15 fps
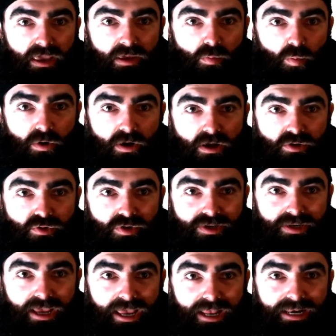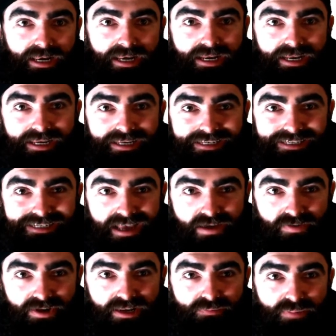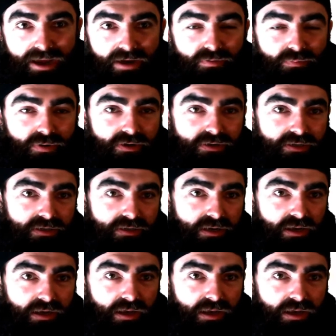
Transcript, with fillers: a 170-pound person,